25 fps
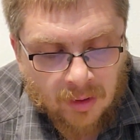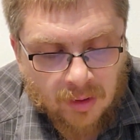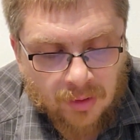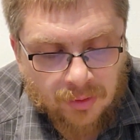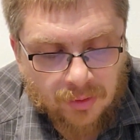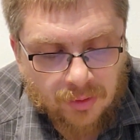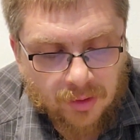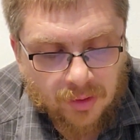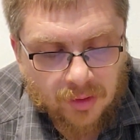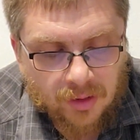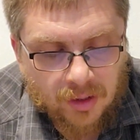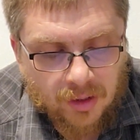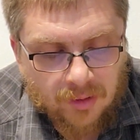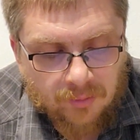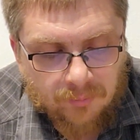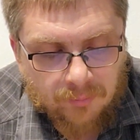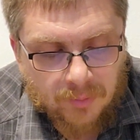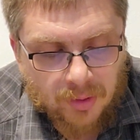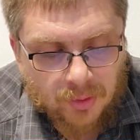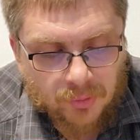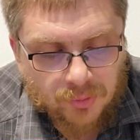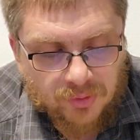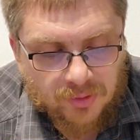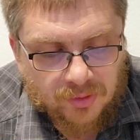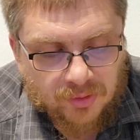The law of
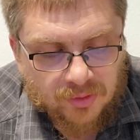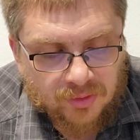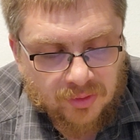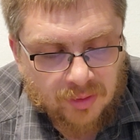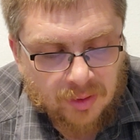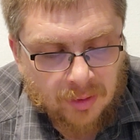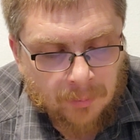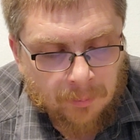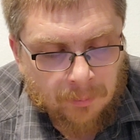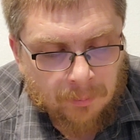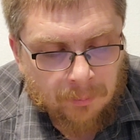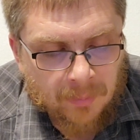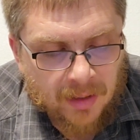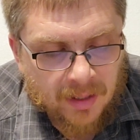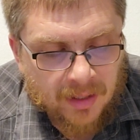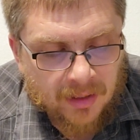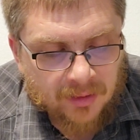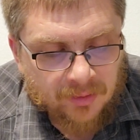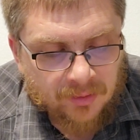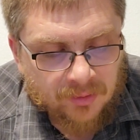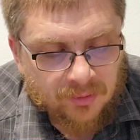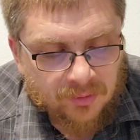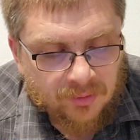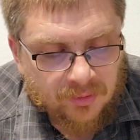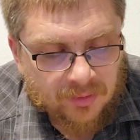Moses
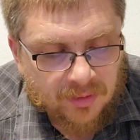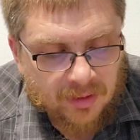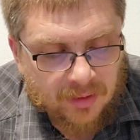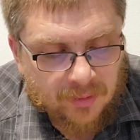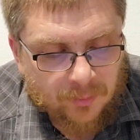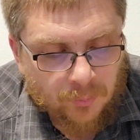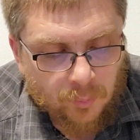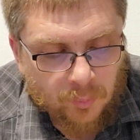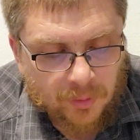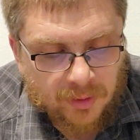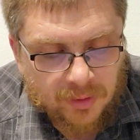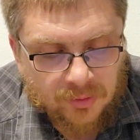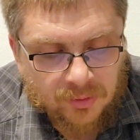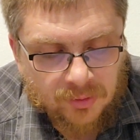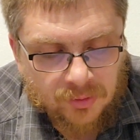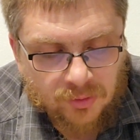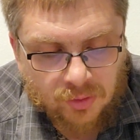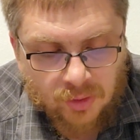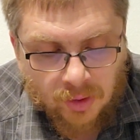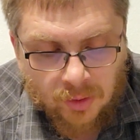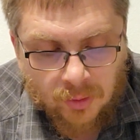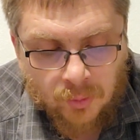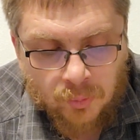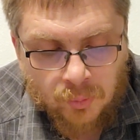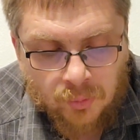commands that we
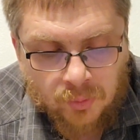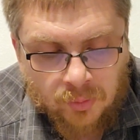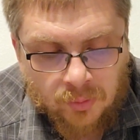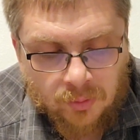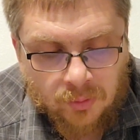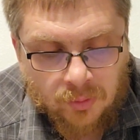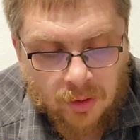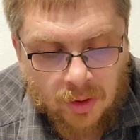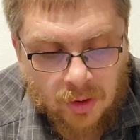stone